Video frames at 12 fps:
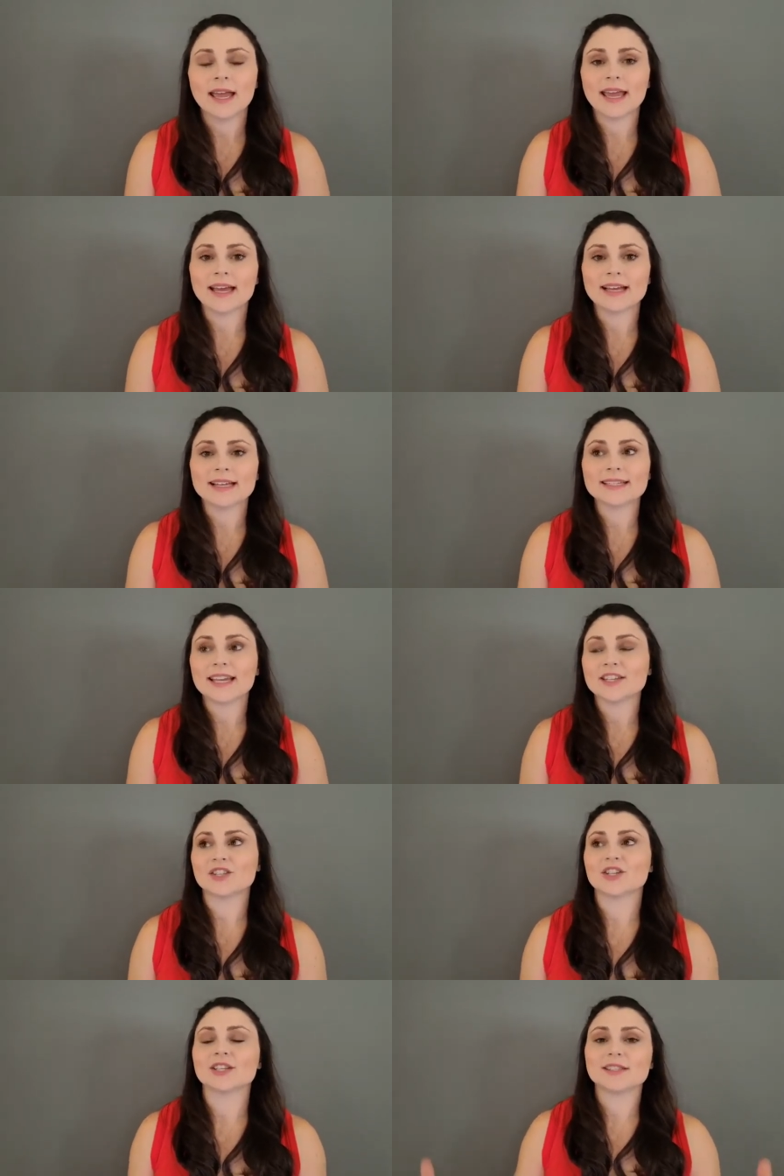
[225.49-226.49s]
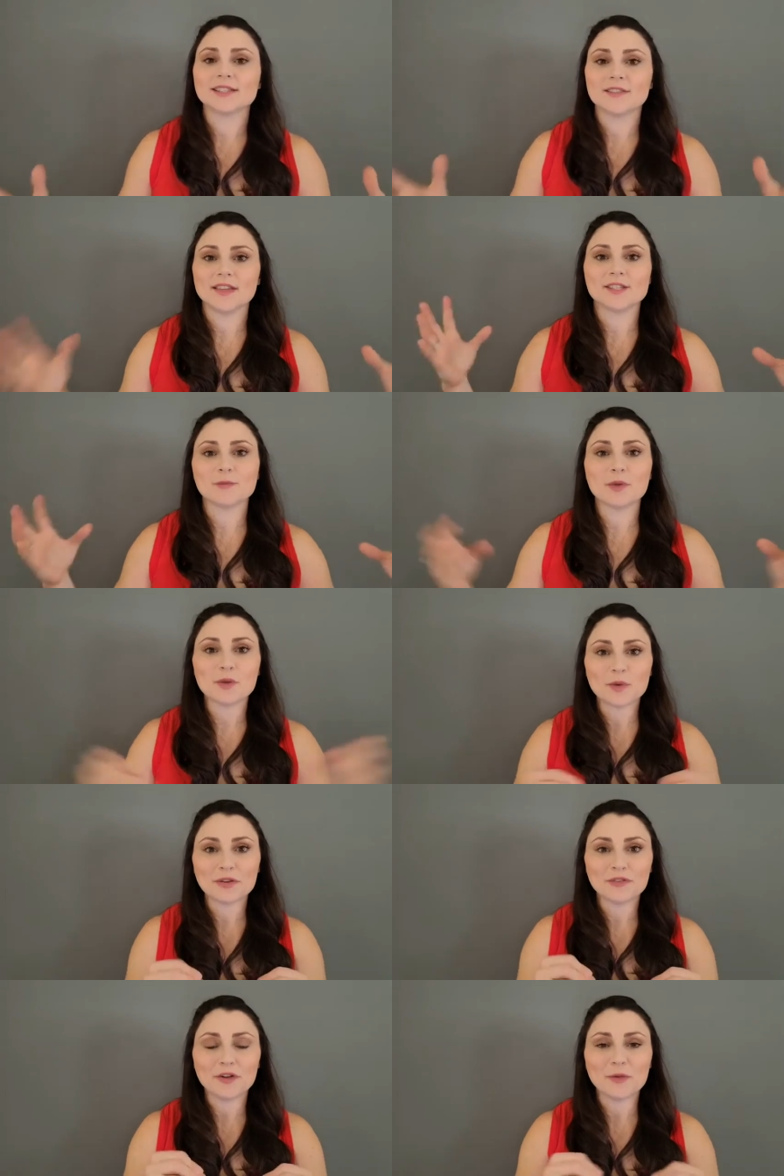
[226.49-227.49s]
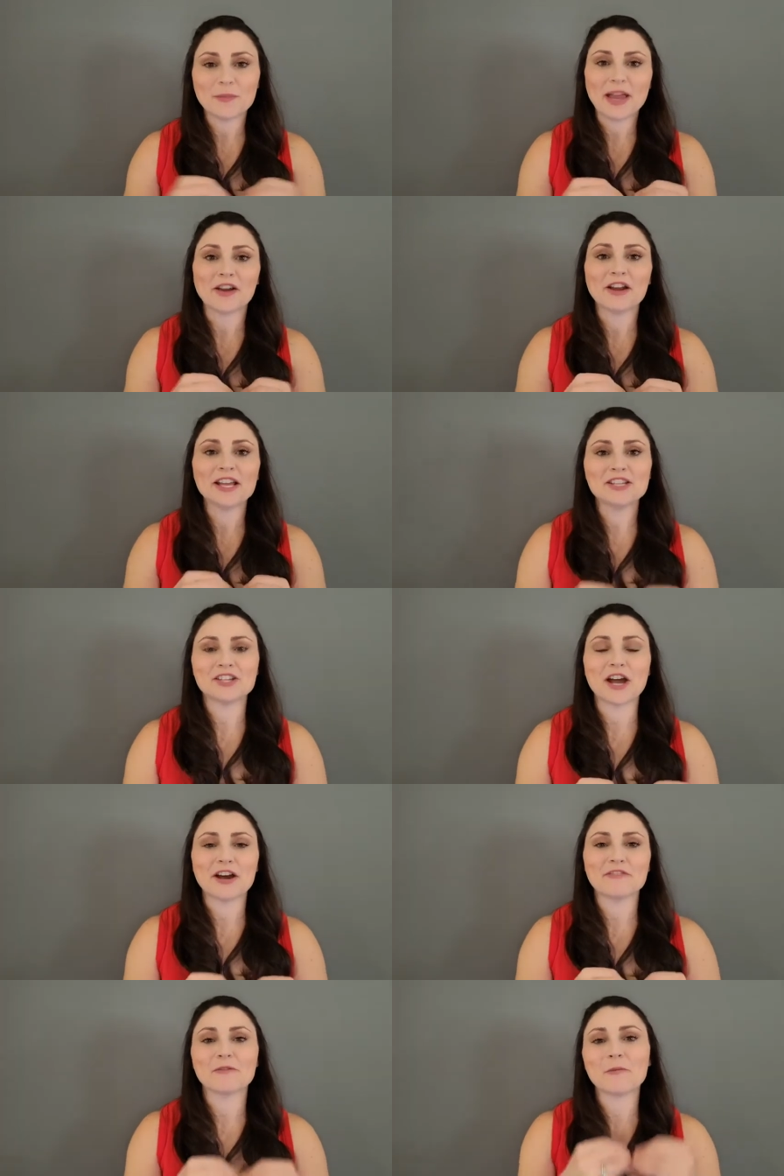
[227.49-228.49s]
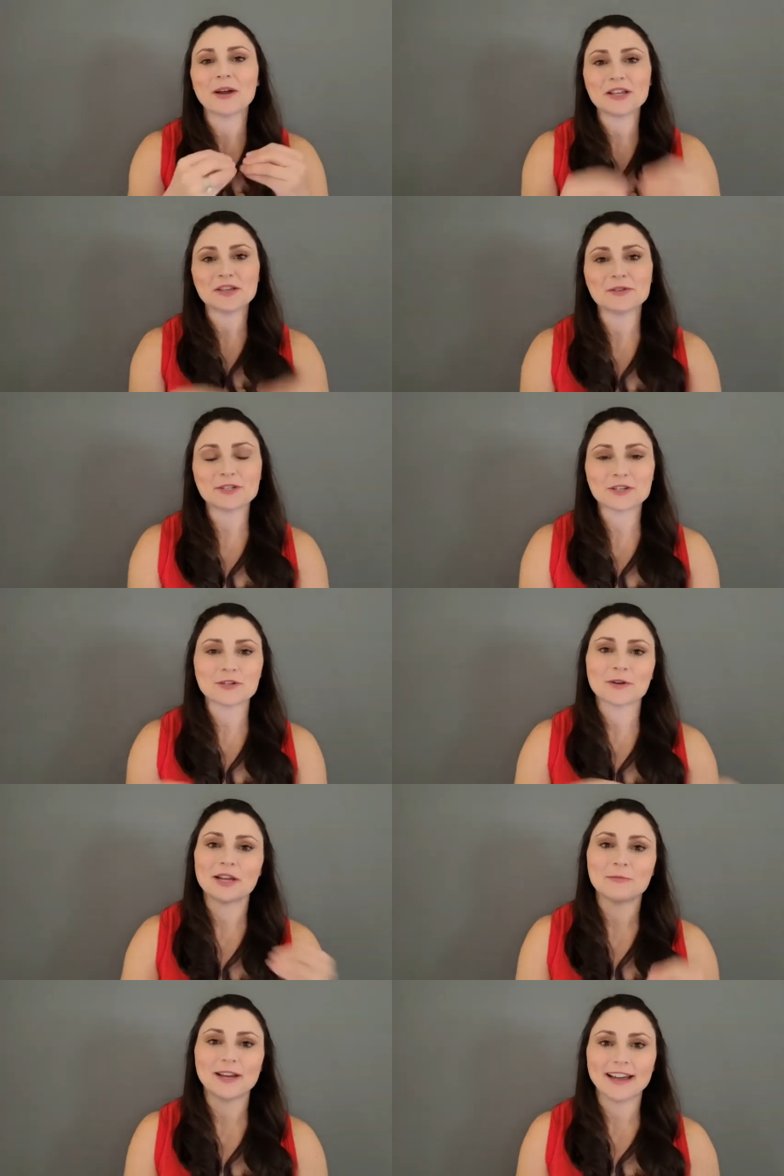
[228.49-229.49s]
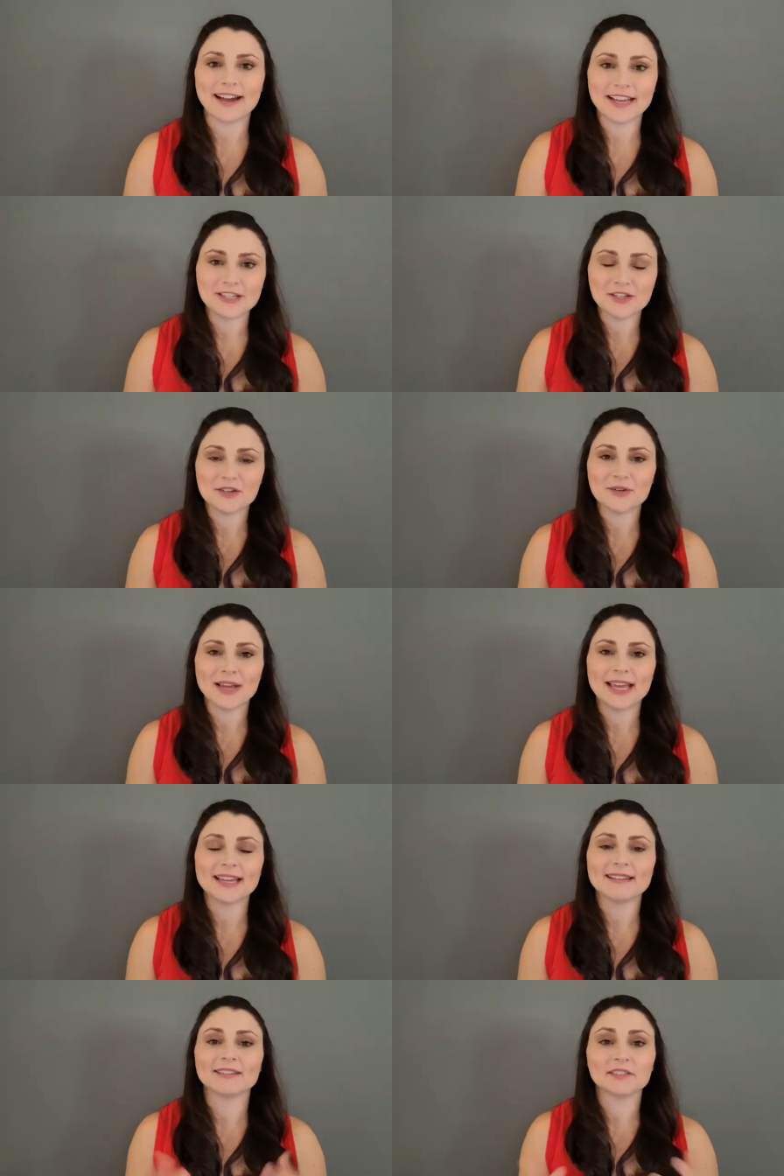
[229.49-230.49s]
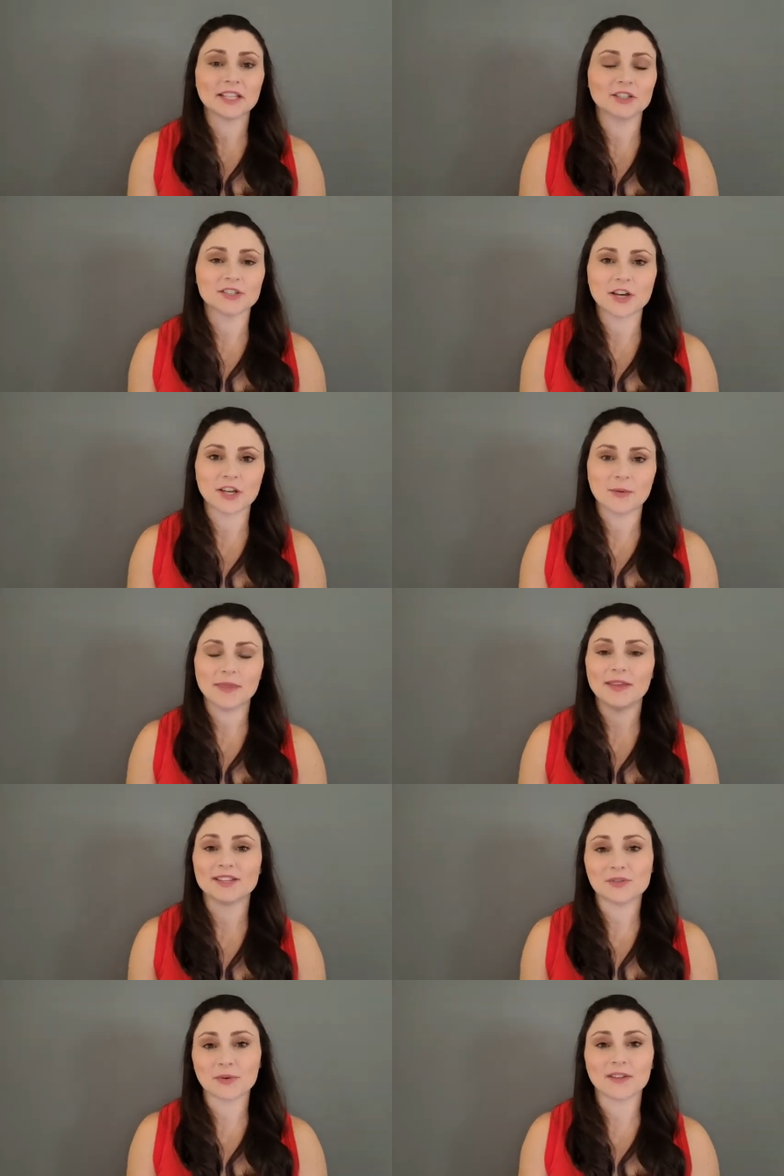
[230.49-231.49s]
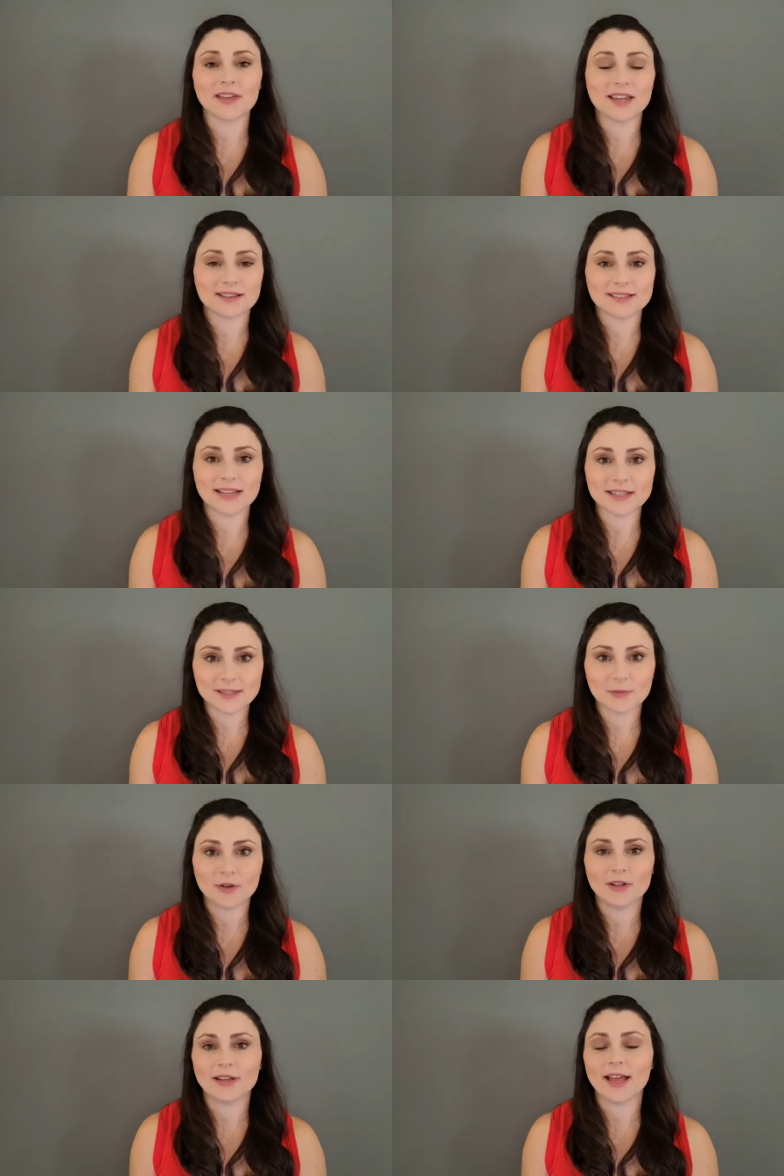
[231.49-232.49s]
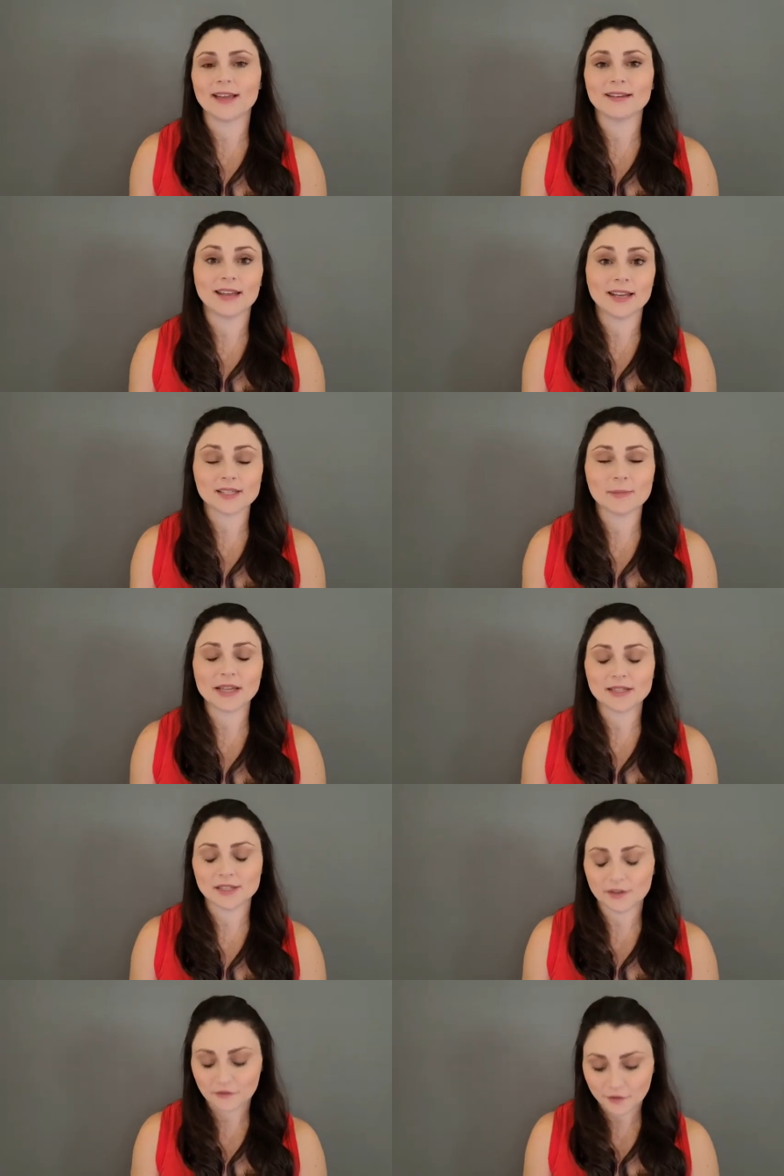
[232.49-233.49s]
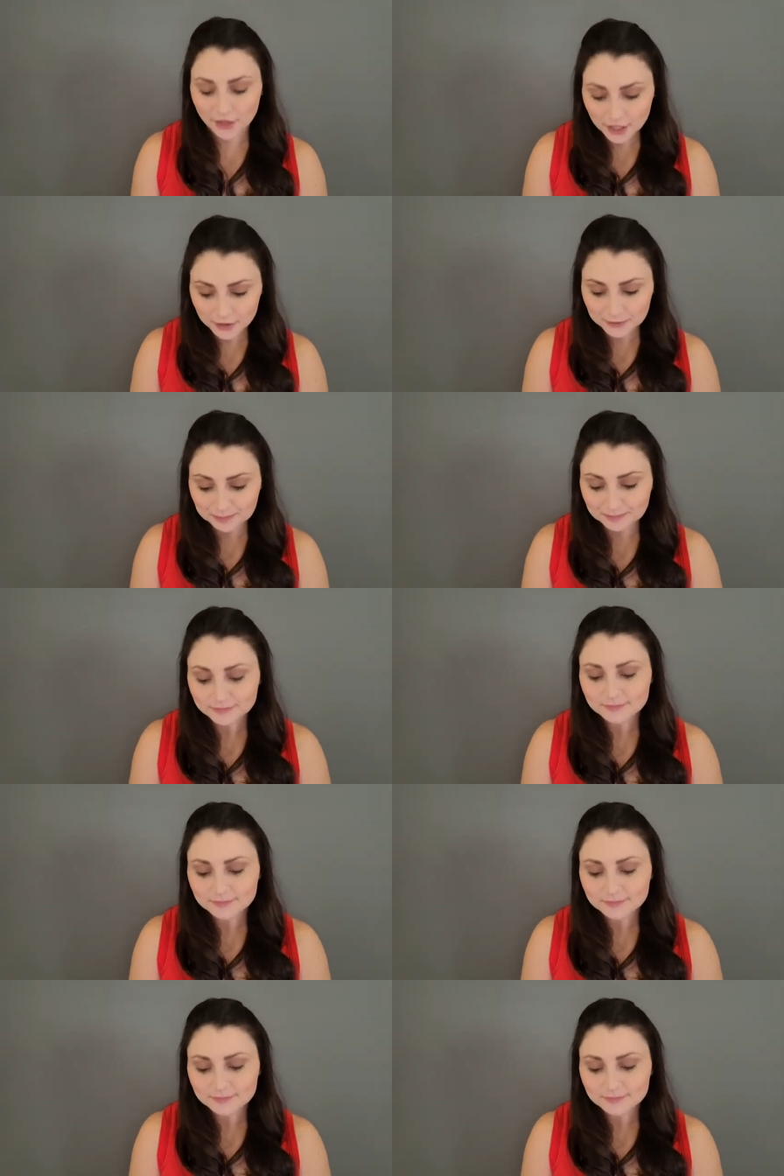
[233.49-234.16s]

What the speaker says: And it's just this beautiful marriage of what you do and what I do in a legal document that's really accessible and inexpensive for you.